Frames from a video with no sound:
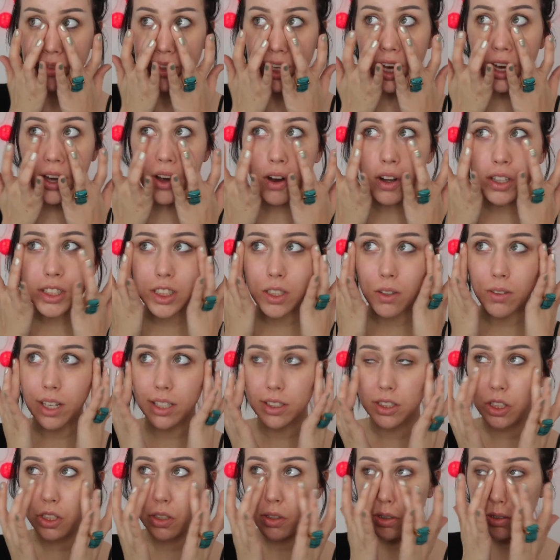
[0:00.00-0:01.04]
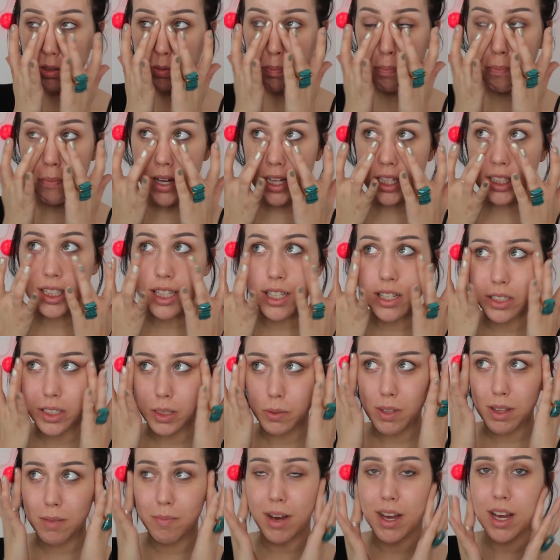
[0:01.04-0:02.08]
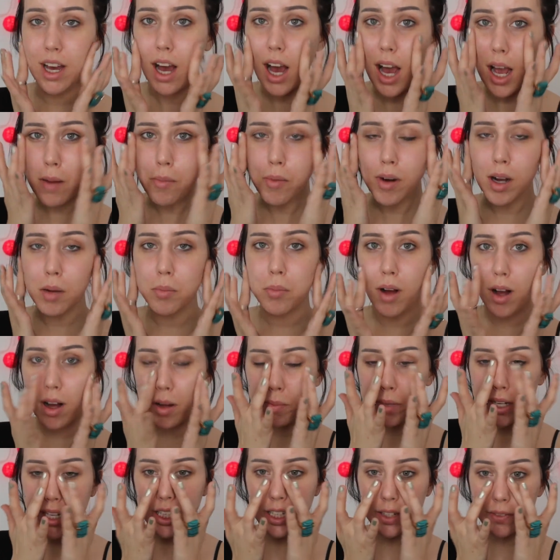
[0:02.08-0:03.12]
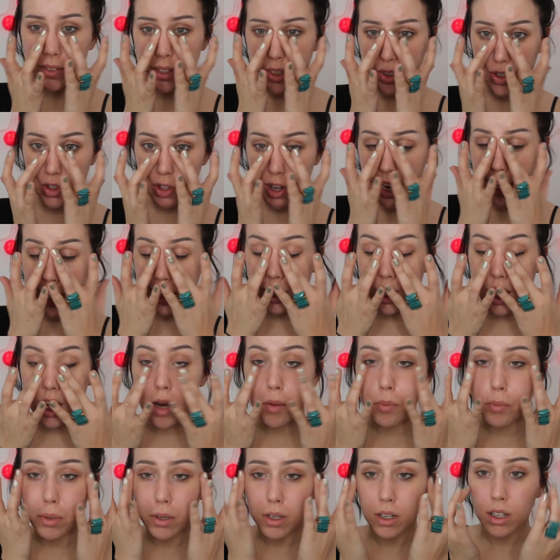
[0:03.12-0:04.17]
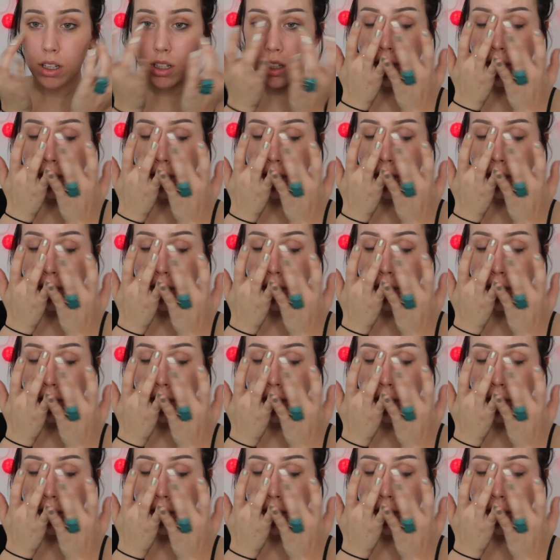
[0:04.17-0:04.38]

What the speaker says: I also like to mix this with my eyebrow pomade if it's drying up.